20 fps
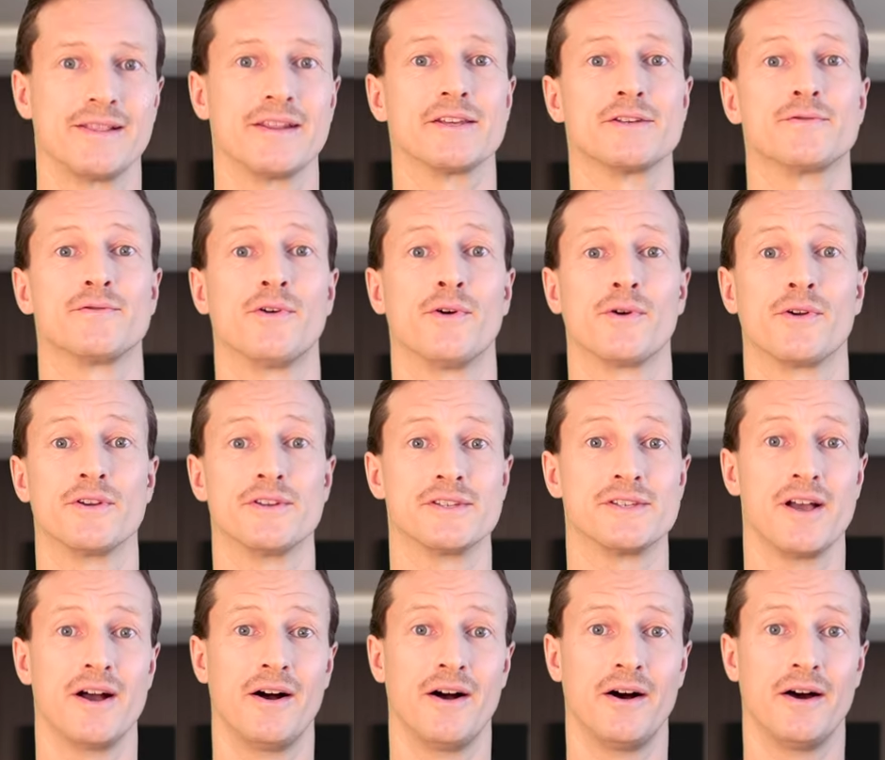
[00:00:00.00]
let's
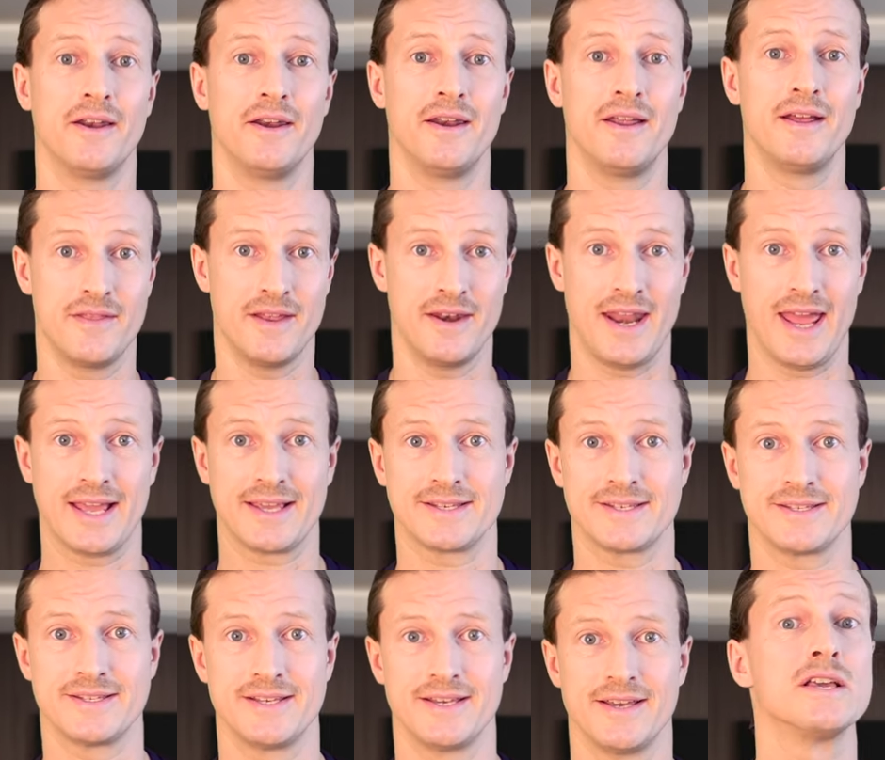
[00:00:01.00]
focus on the
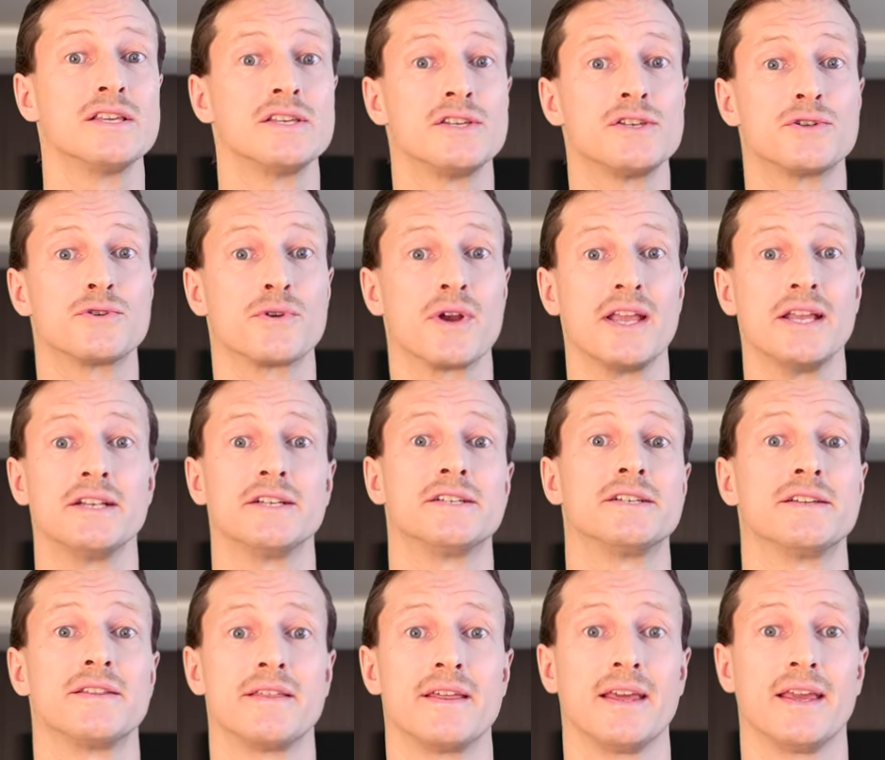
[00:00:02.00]
next
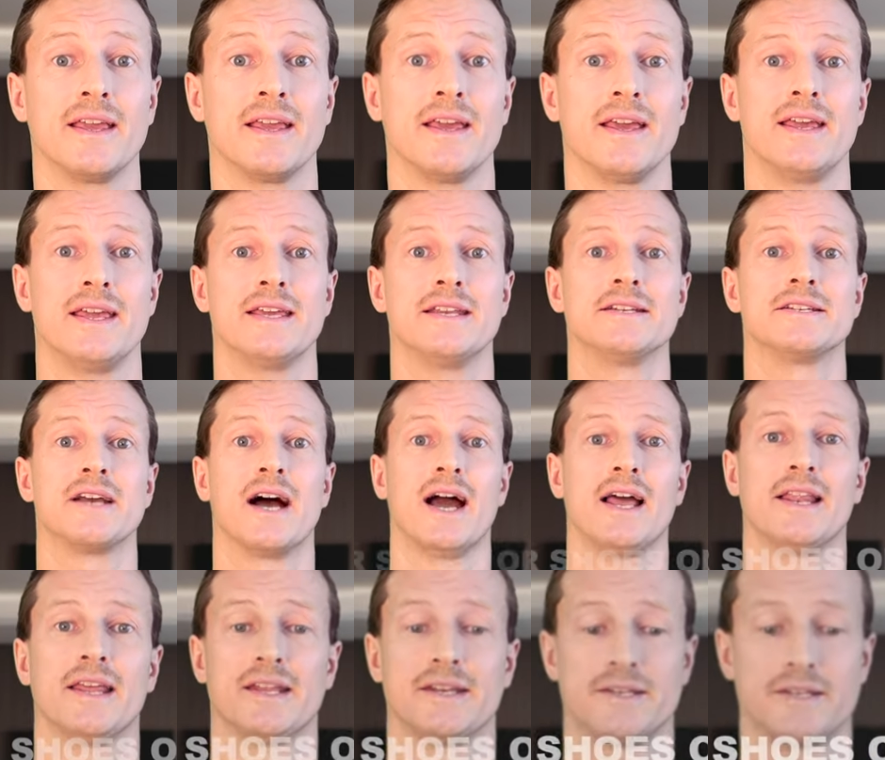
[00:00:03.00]
strange thing in
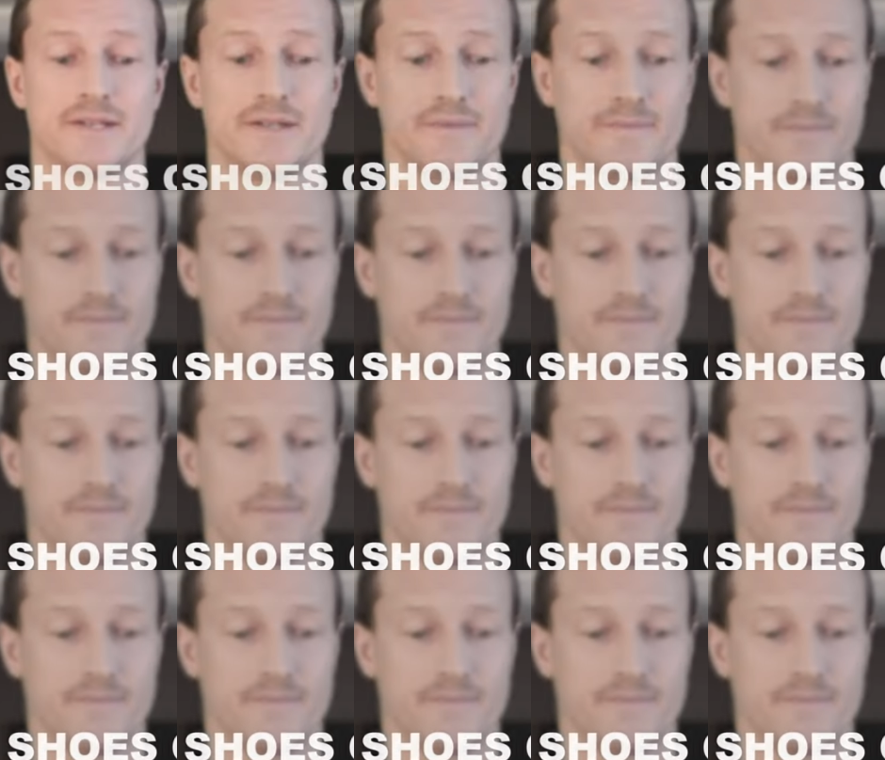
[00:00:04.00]
Thailand.